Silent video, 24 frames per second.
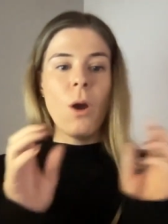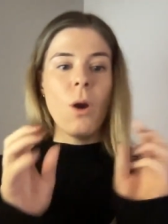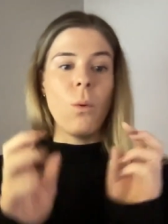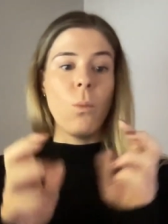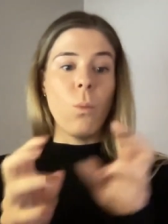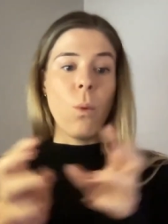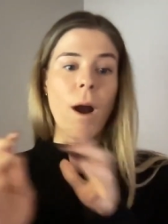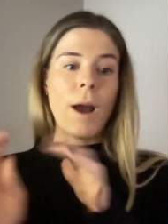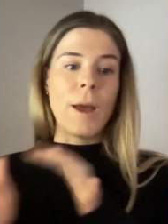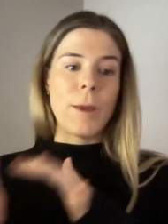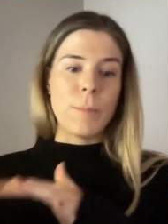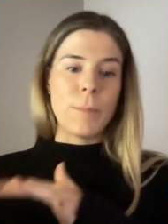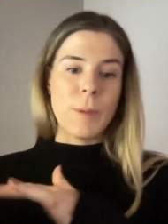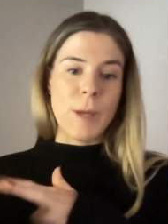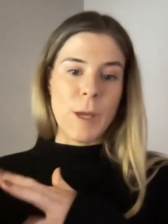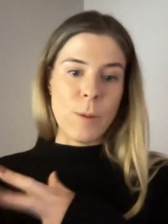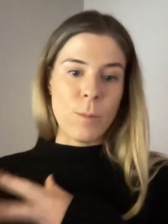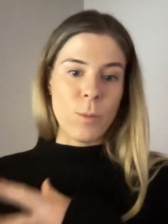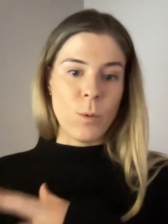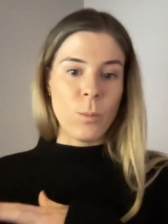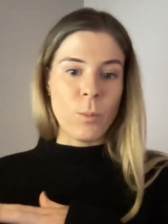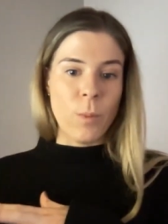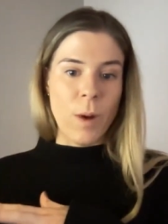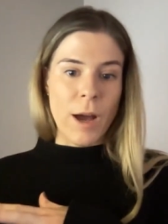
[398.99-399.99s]
why
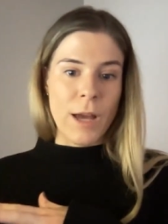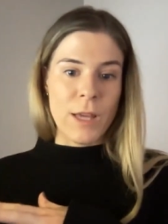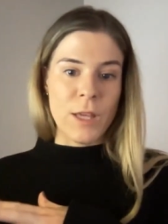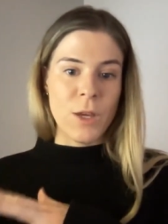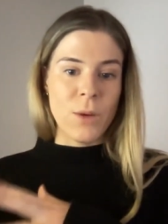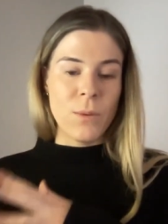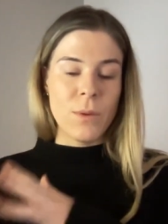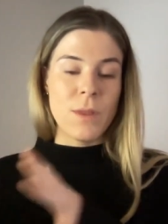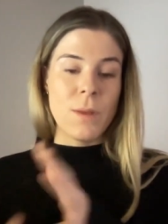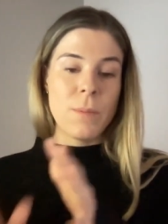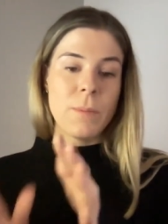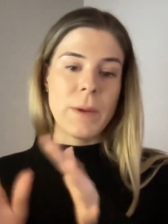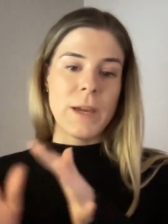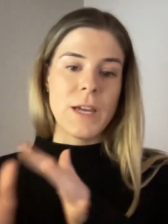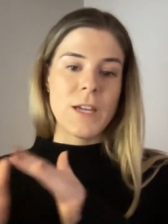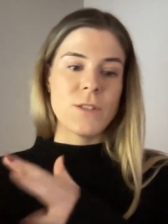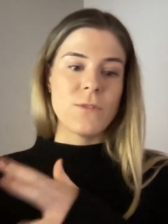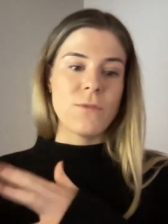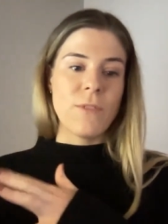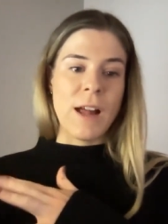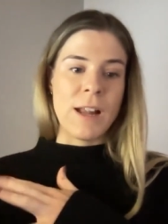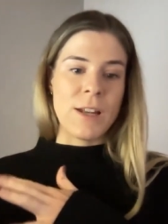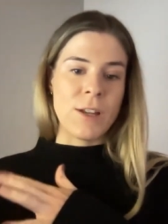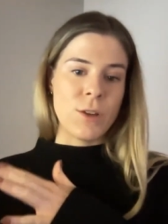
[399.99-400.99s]
people buy you and the
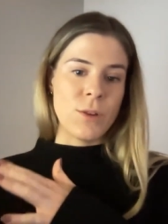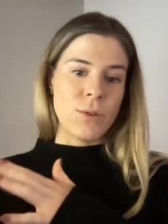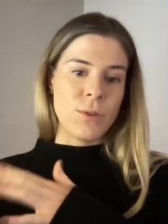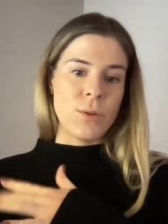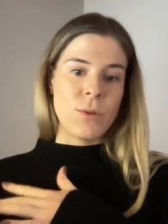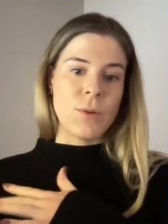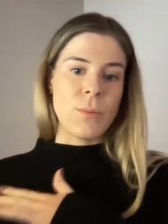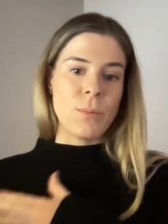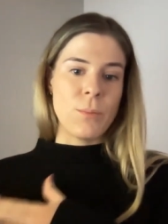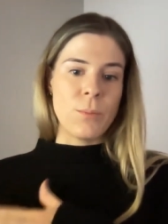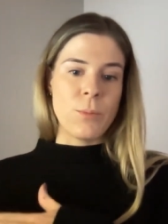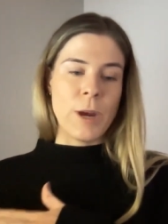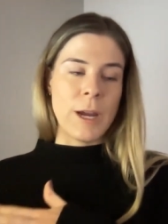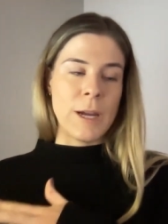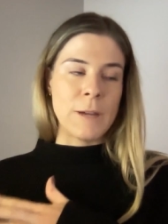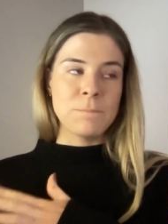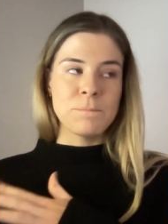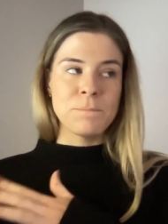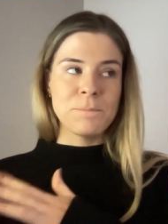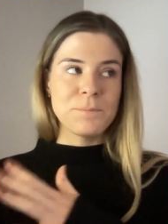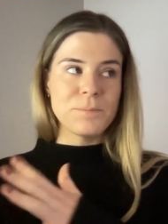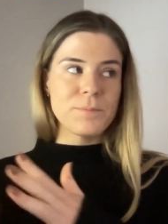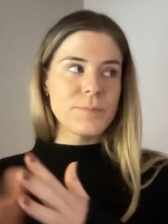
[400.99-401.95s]
biggest value you can bring.